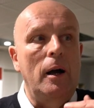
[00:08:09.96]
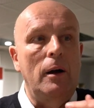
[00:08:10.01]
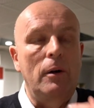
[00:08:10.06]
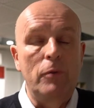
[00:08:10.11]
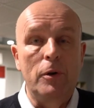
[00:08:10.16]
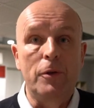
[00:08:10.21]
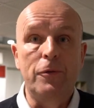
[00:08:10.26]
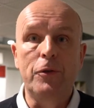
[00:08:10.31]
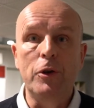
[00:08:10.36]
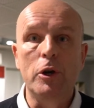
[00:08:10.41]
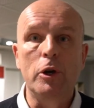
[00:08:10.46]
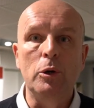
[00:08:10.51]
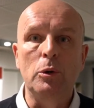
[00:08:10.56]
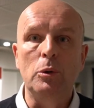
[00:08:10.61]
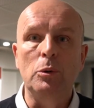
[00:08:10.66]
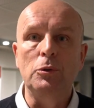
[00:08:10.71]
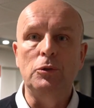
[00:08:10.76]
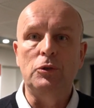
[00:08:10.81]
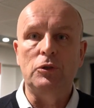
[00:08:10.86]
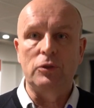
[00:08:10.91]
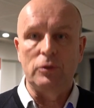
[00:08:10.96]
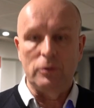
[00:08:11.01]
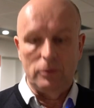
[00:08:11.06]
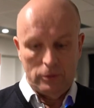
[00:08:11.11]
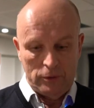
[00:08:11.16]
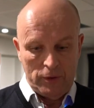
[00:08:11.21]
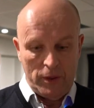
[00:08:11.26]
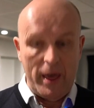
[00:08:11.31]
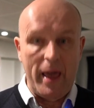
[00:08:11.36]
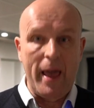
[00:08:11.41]
reviews.
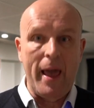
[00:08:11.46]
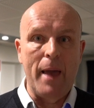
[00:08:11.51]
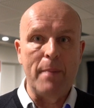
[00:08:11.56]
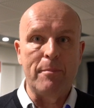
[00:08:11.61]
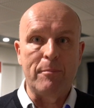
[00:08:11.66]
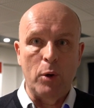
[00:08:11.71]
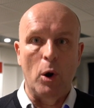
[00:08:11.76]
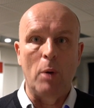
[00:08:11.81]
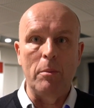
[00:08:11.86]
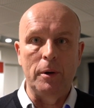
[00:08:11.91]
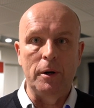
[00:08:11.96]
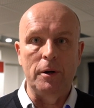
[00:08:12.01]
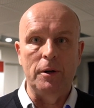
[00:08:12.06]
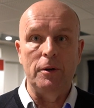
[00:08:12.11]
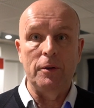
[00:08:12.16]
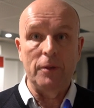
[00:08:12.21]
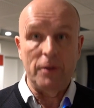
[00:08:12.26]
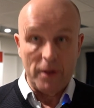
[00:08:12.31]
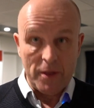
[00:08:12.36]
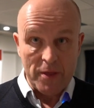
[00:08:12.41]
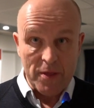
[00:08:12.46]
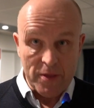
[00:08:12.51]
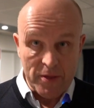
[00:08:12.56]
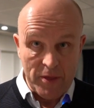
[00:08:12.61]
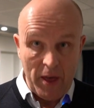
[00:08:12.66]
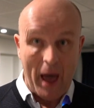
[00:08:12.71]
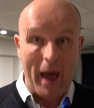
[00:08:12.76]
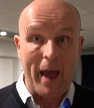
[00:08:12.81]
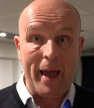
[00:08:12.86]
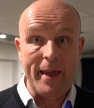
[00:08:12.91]
They're prominent that
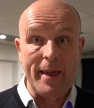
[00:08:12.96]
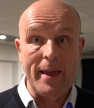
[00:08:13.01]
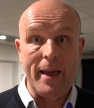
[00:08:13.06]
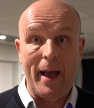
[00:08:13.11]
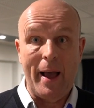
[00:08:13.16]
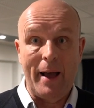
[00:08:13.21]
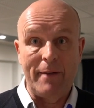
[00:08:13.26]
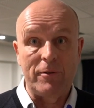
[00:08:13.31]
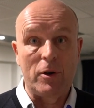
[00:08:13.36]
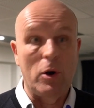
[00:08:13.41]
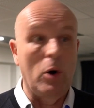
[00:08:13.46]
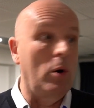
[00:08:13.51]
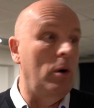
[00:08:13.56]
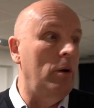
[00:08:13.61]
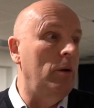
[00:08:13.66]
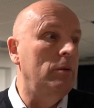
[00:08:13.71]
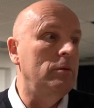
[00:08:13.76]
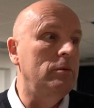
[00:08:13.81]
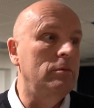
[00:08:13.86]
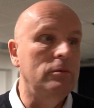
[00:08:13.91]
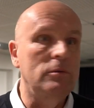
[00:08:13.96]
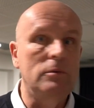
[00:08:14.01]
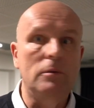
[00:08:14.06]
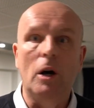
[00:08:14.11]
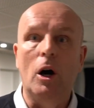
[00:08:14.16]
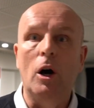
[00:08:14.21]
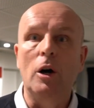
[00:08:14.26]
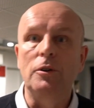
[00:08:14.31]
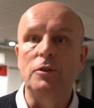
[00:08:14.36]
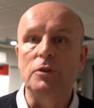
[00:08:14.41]
they have got
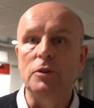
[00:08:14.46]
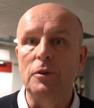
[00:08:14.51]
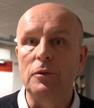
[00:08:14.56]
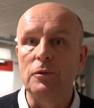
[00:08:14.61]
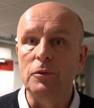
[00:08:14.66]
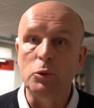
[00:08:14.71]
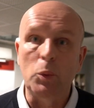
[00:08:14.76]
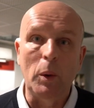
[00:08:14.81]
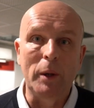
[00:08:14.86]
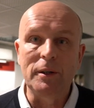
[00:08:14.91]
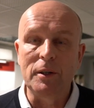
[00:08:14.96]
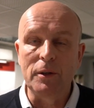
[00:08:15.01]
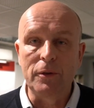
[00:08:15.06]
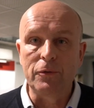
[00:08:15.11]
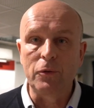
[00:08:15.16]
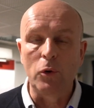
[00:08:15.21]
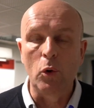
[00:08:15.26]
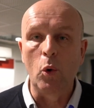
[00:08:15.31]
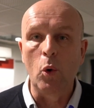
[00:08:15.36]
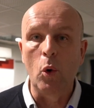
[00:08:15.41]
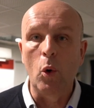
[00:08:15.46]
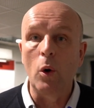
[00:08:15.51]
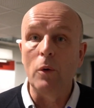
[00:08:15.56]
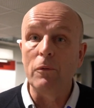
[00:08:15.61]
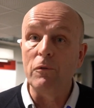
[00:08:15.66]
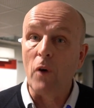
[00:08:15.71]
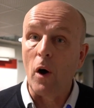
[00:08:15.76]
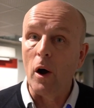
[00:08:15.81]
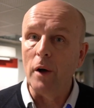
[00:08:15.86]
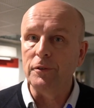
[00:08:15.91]
124
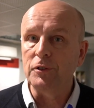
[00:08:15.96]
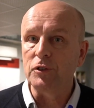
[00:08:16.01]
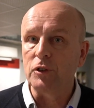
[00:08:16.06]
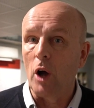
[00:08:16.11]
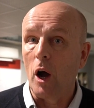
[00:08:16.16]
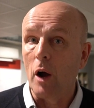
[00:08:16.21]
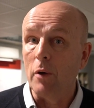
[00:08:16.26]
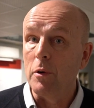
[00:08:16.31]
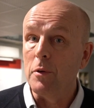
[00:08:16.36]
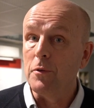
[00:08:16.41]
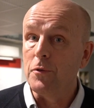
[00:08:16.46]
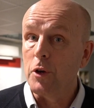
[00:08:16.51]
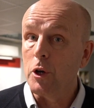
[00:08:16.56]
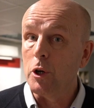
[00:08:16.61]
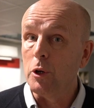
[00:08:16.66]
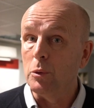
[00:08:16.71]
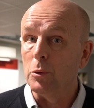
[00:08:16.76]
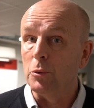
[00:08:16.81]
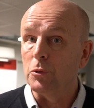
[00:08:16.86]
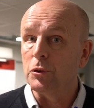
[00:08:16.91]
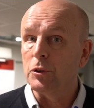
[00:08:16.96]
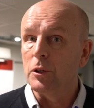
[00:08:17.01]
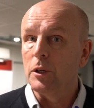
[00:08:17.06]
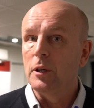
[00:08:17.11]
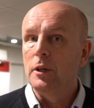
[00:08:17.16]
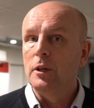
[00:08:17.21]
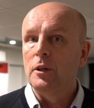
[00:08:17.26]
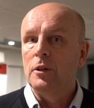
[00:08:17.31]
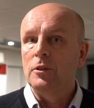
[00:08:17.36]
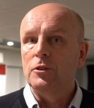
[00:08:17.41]
5-star reviews.
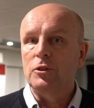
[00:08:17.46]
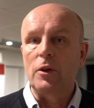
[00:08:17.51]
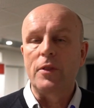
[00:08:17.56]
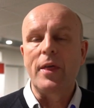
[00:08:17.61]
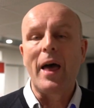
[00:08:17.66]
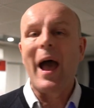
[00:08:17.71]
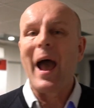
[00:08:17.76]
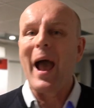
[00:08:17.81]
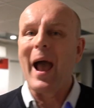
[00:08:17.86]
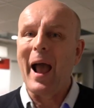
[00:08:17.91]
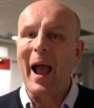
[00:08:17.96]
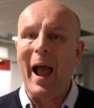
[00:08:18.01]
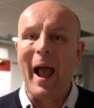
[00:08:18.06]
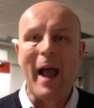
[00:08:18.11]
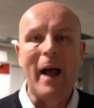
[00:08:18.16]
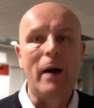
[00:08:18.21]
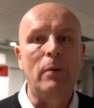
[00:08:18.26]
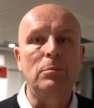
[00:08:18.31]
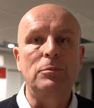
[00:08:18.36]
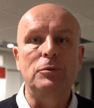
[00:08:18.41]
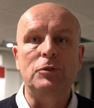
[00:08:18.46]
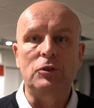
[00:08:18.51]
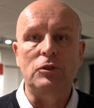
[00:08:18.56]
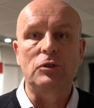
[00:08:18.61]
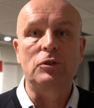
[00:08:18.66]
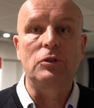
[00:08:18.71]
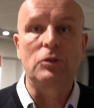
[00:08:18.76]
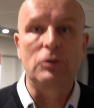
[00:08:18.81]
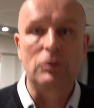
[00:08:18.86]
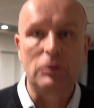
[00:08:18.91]
So that helps